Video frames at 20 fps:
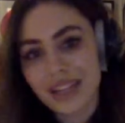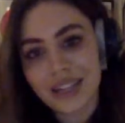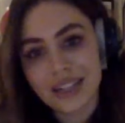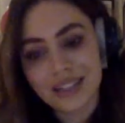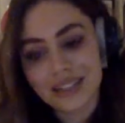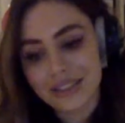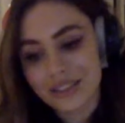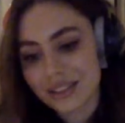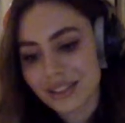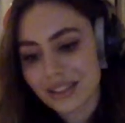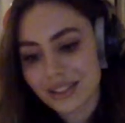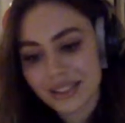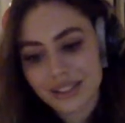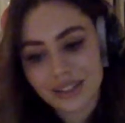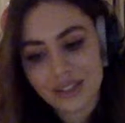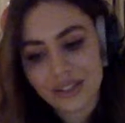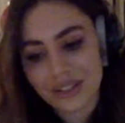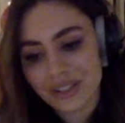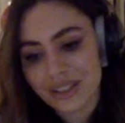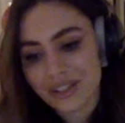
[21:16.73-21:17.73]
it's just
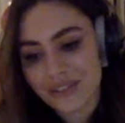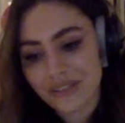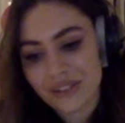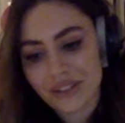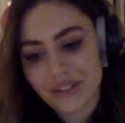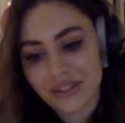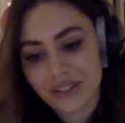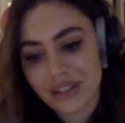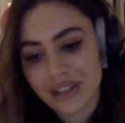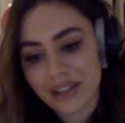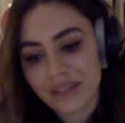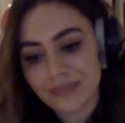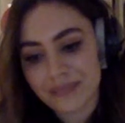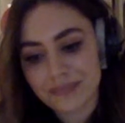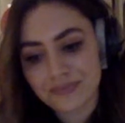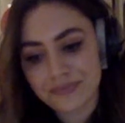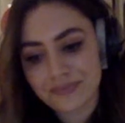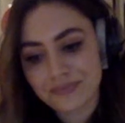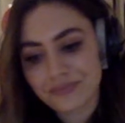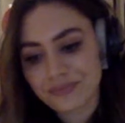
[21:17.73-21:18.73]
it's just different every time.
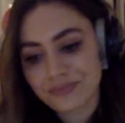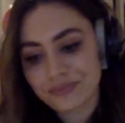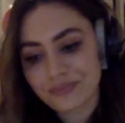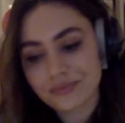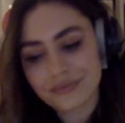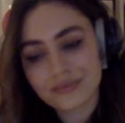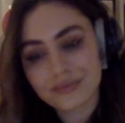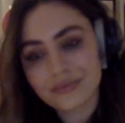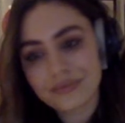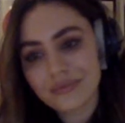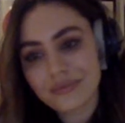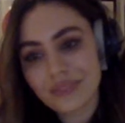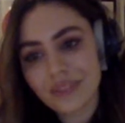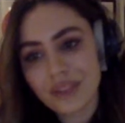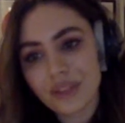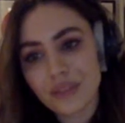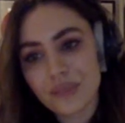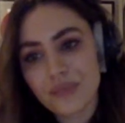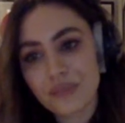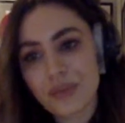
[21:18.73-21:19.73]

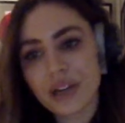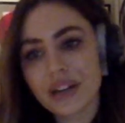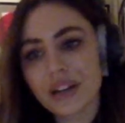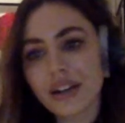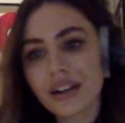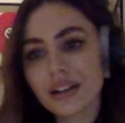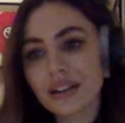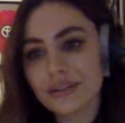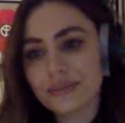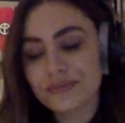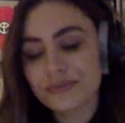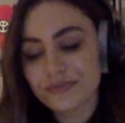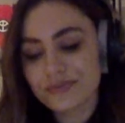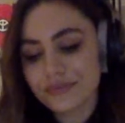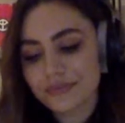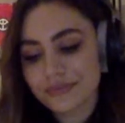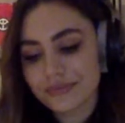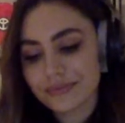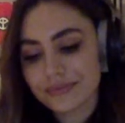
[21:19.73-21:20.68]
But um,